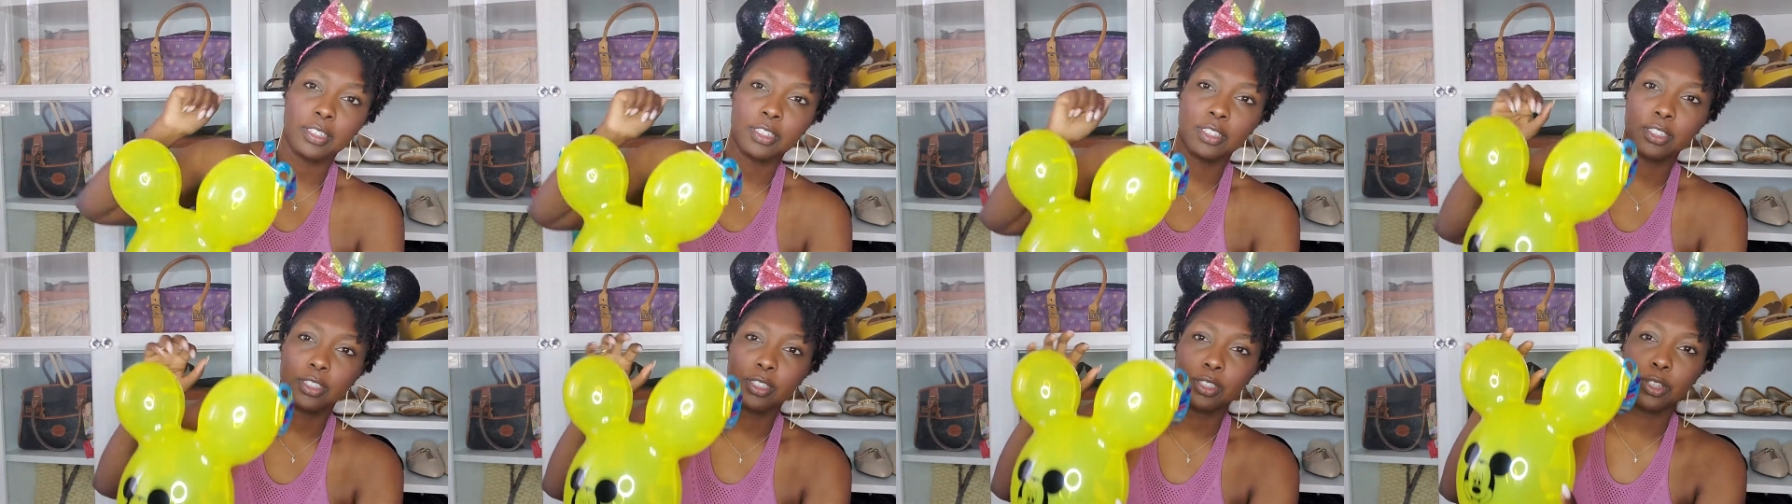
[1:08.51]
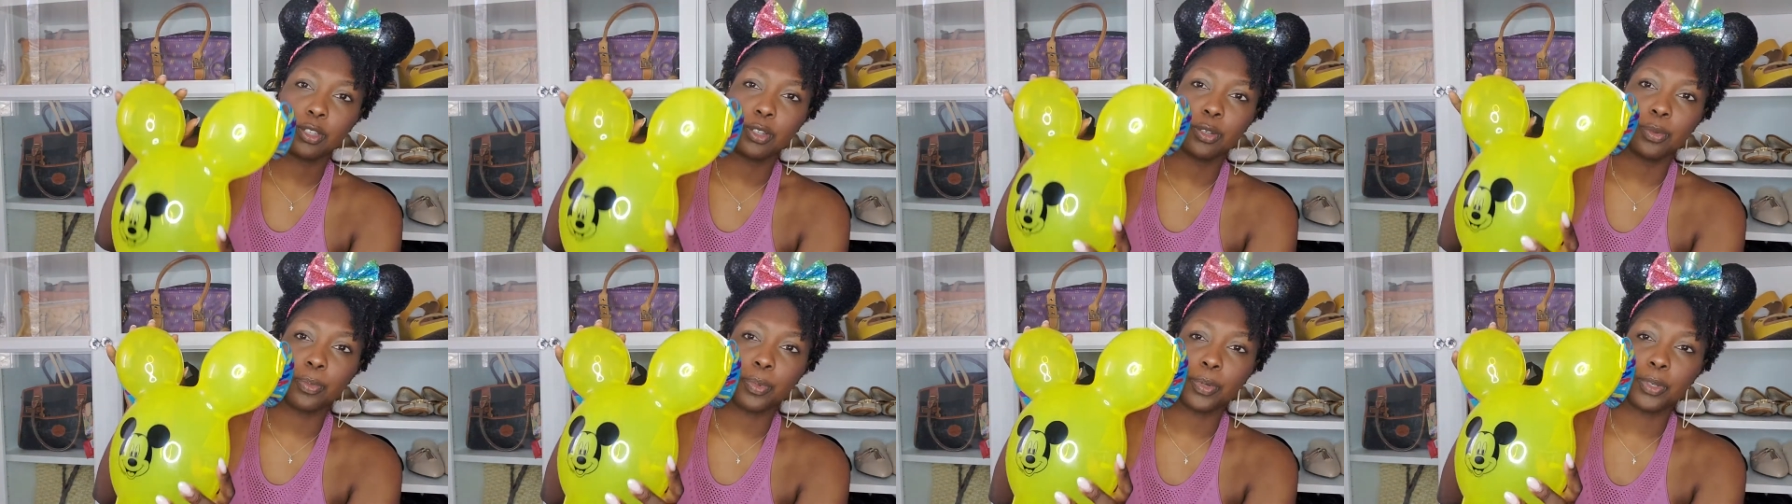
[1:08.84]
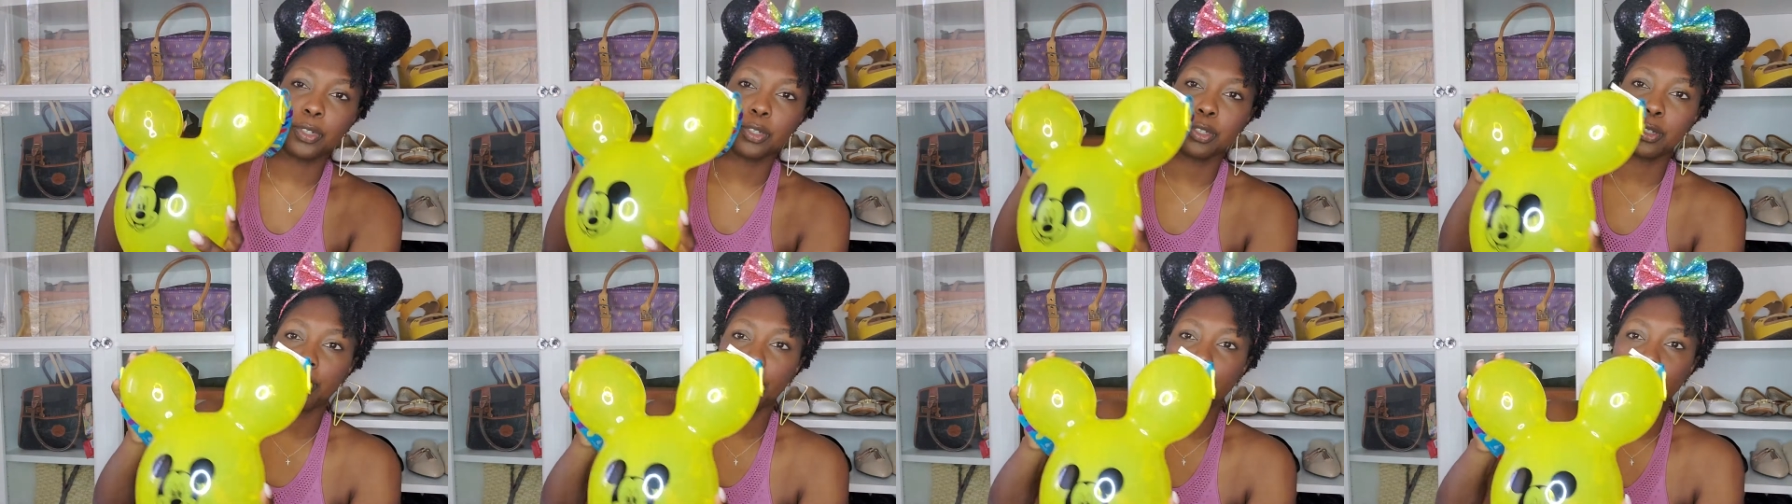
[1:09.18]
Super
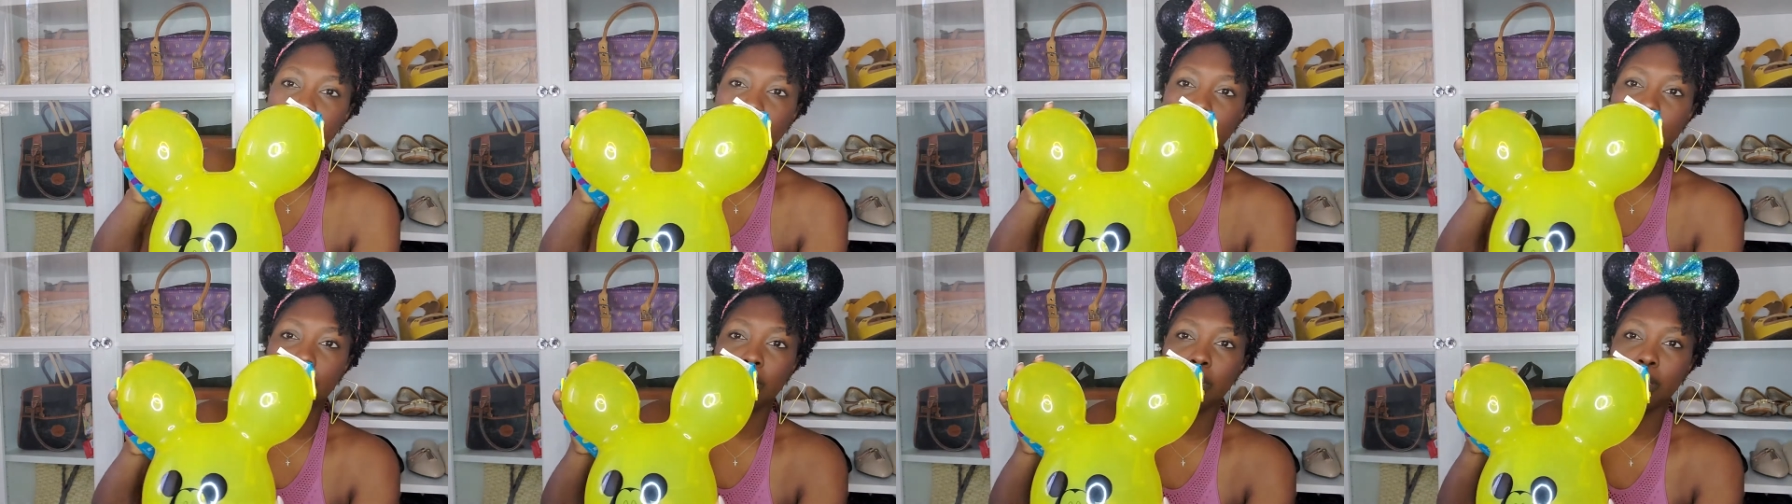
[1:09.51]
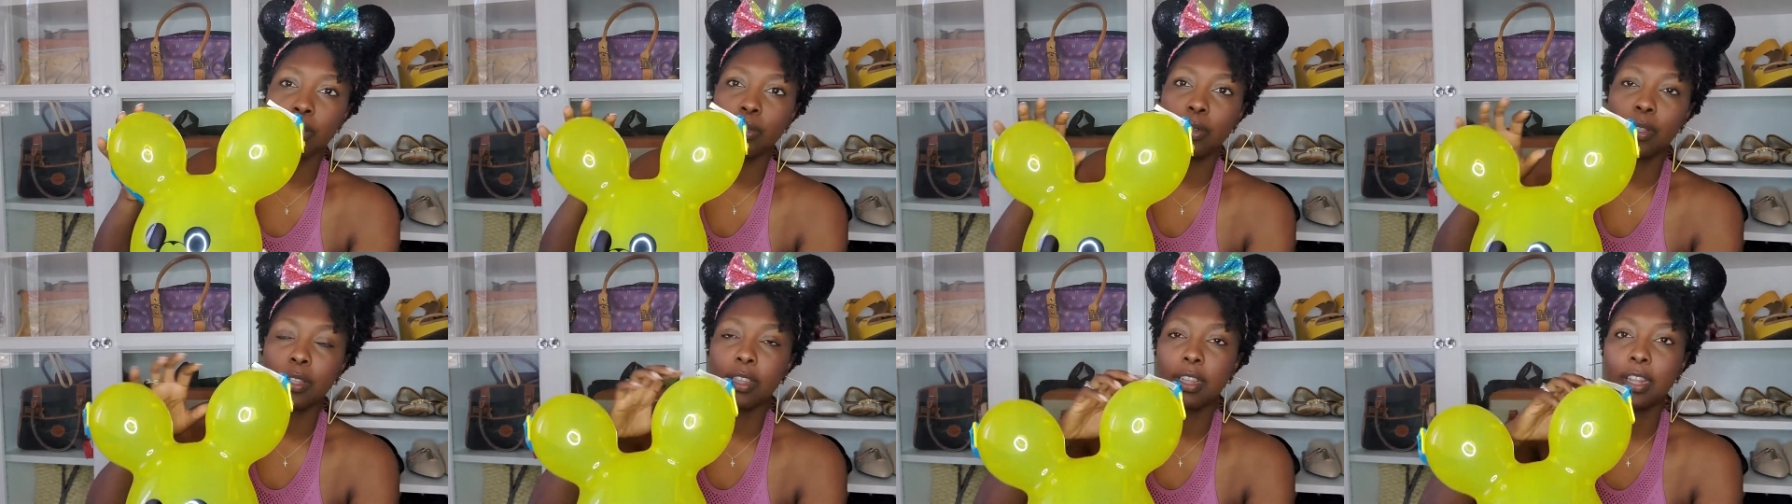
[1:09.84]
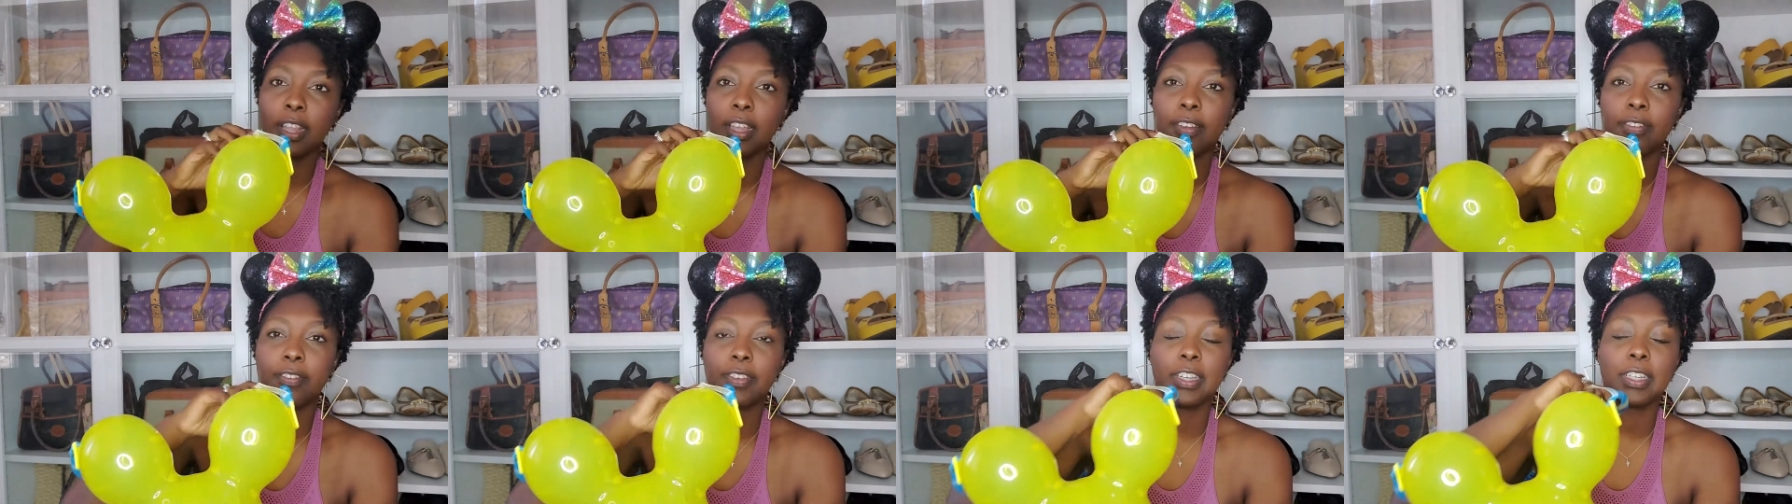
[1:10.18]
duper cute,
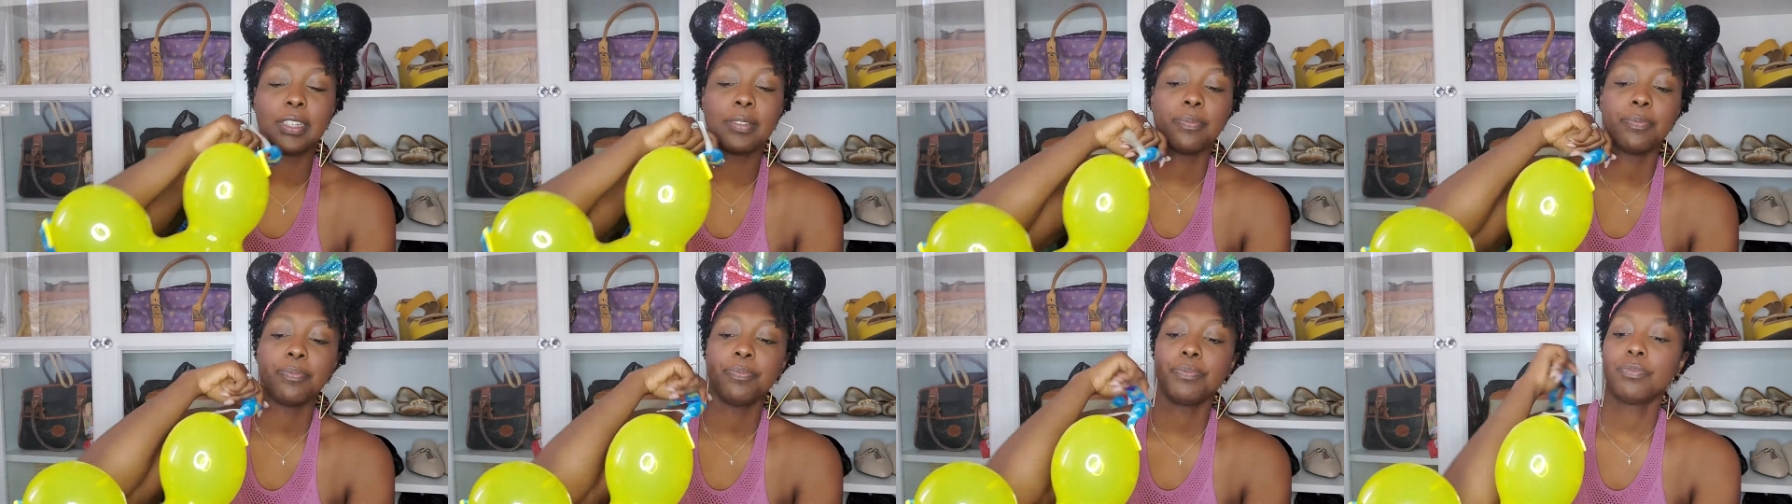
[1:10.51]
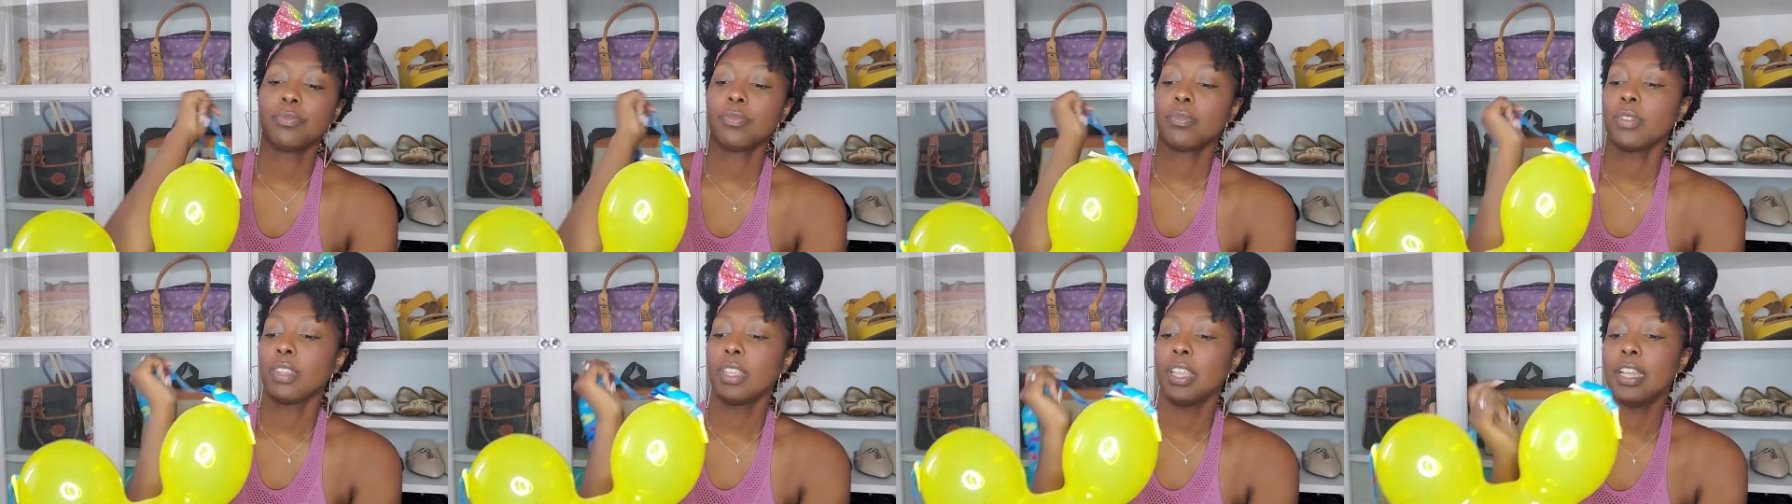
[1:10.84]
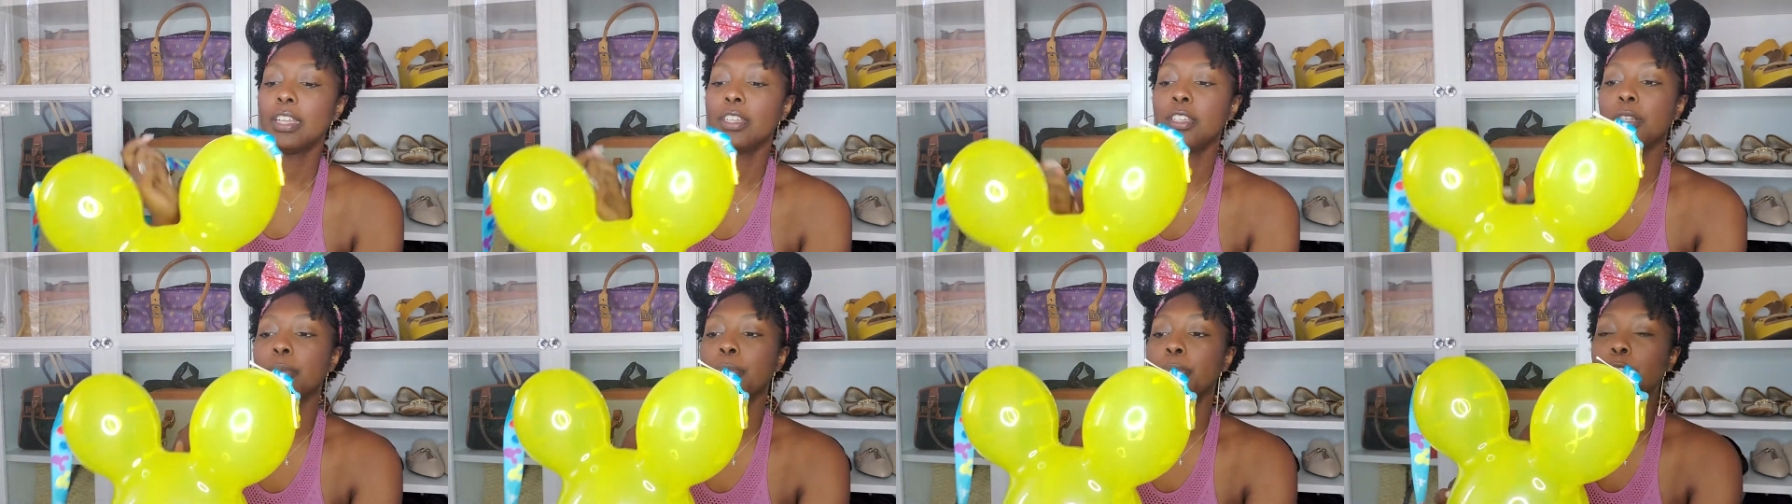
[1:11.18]
love it.
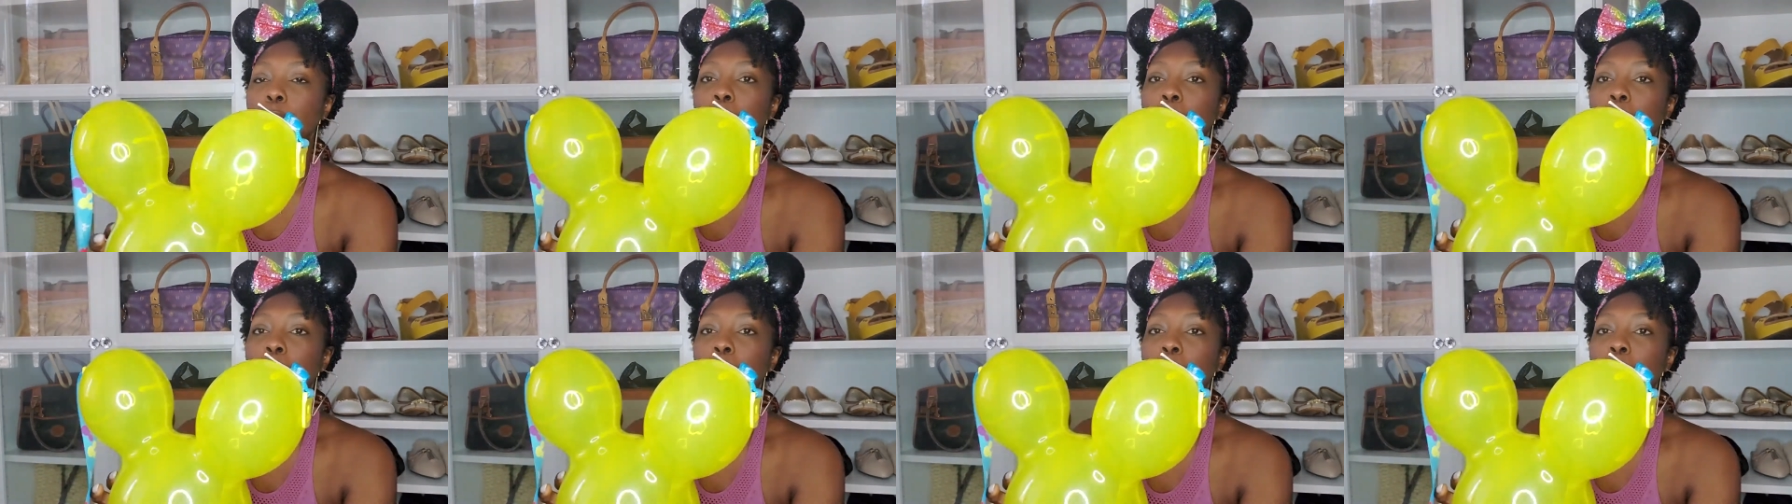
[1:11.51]
And you can put your